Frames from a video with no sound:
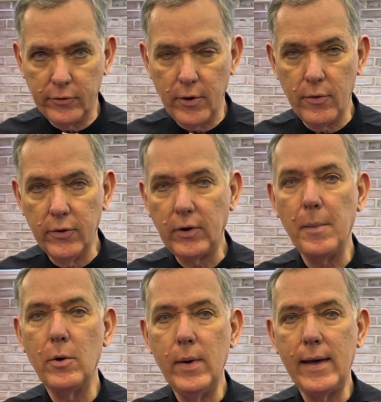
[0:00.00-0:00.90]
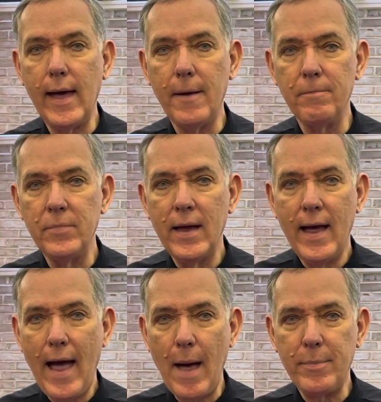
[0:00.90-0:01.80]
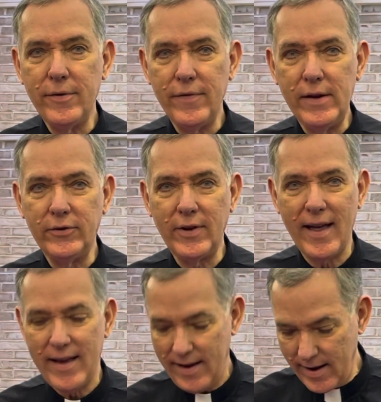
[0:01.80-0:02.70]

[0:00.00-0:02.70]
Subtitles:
So this coming weekend, happy feast day